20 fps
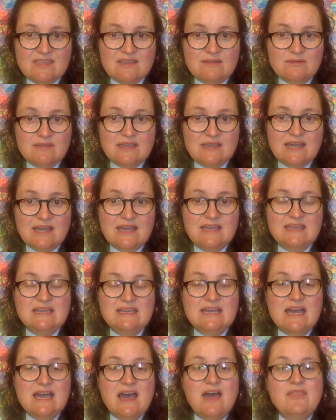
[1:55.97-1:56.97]
Okay,
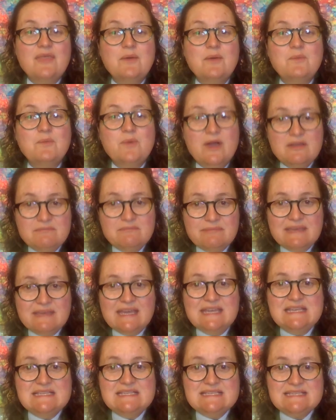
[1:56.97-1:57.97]
there won't be
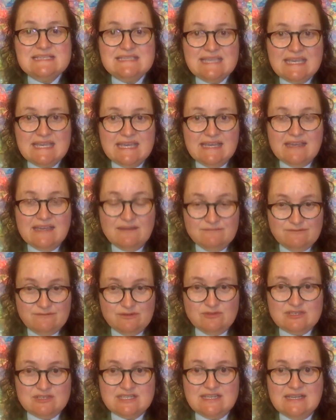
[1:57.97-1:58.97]
any singing,
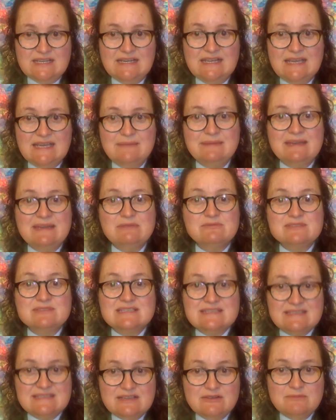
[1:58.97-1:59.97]
unfortunately, but it will
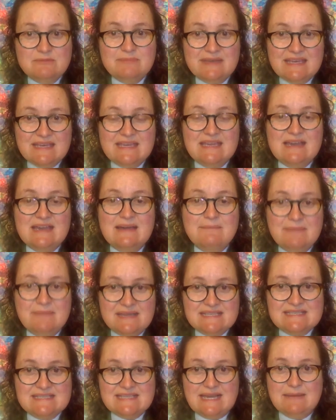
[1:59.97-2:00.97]
still be a
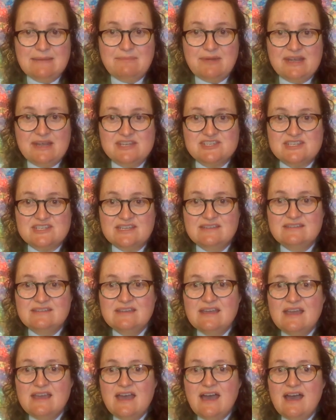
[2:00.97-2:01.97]
big celebration.
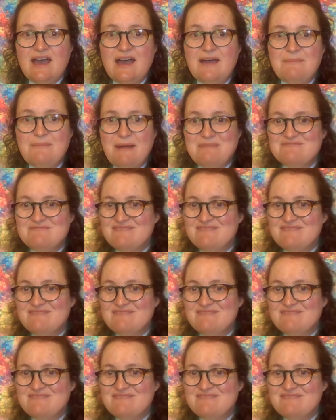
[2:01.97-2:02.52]
I'm